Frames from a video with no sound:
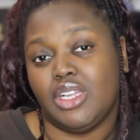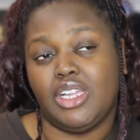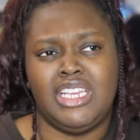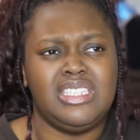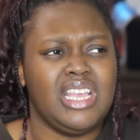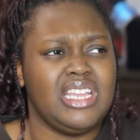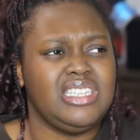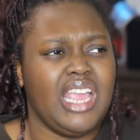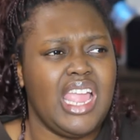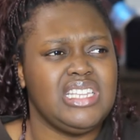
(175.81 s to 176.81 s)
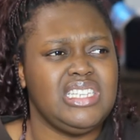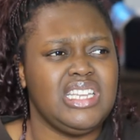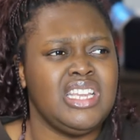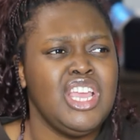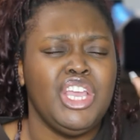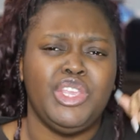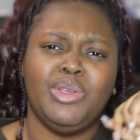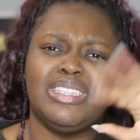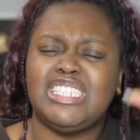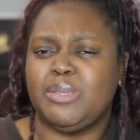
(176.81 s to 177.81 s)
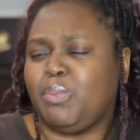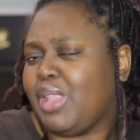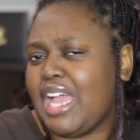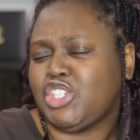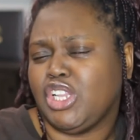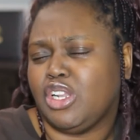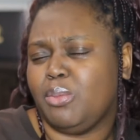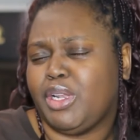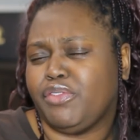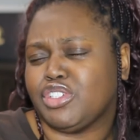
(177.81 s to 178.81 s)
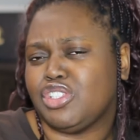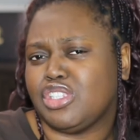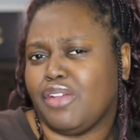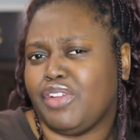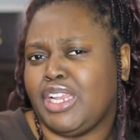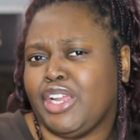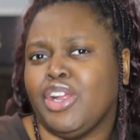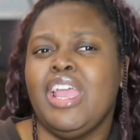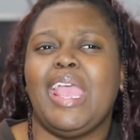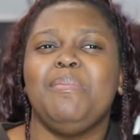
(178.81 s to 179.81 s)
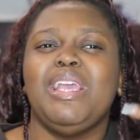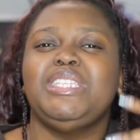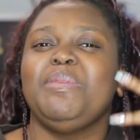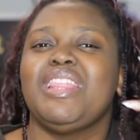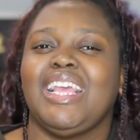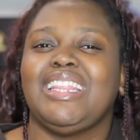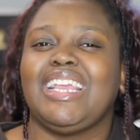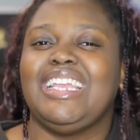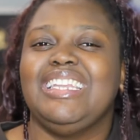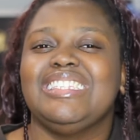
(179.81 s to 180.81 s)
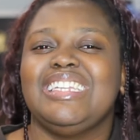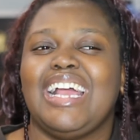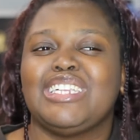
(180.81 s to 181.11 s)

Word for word: He said to AD, "You can splash a little bit of yourself in here." It makes me think that he doesn't